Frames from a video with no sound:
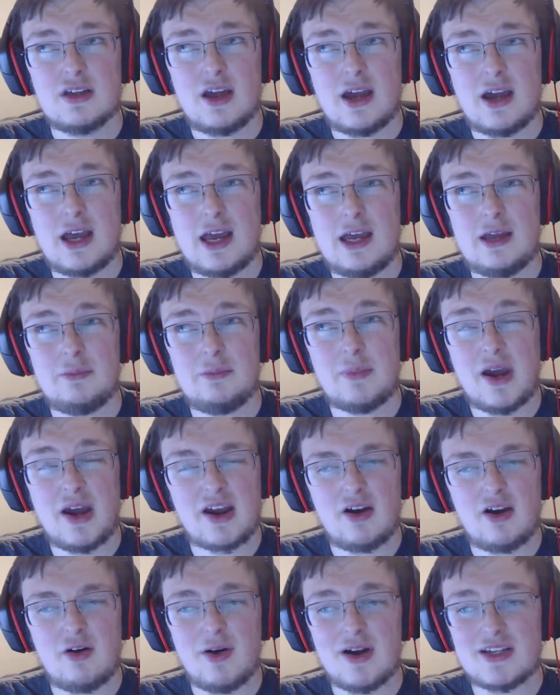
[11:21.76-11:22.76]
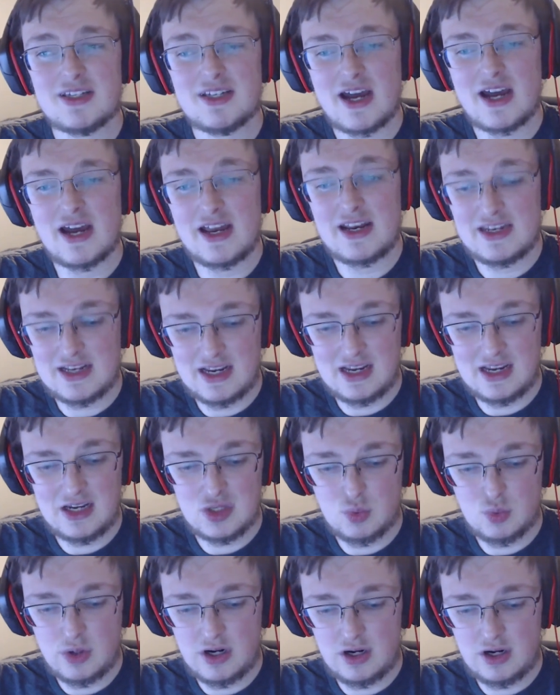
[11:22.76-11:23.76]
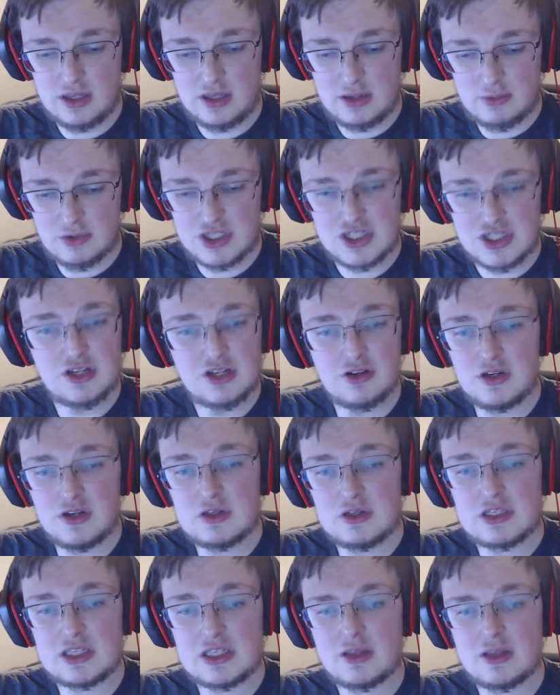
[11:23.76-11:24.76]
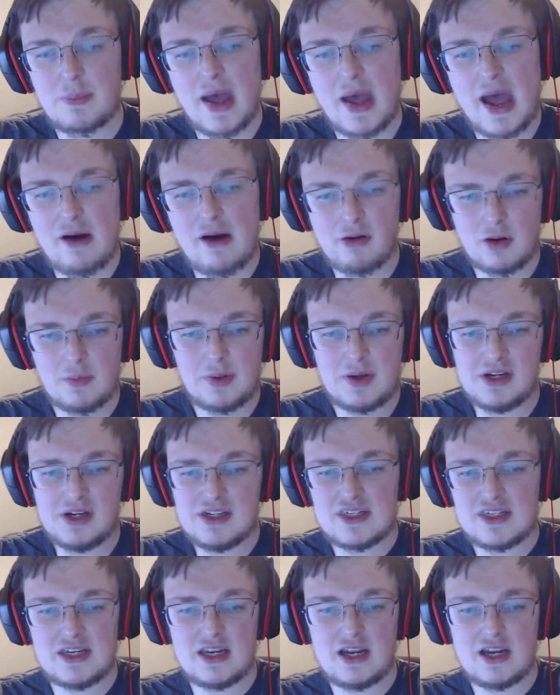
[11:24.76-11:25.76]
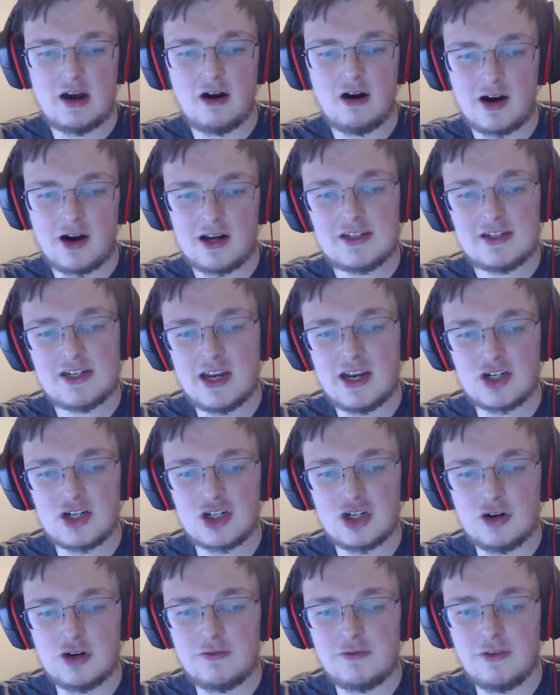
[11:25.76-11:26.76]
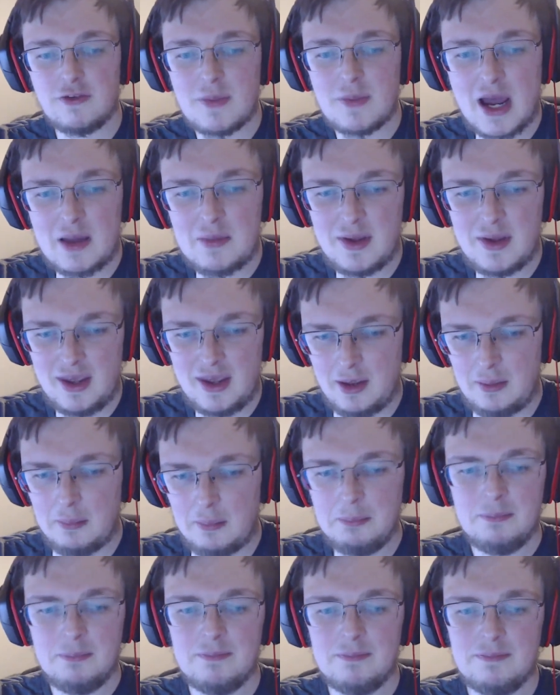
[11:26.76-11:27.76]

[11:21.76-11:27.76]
and Mac O S nine days, where they were still using the PowerPC architecture from I B M.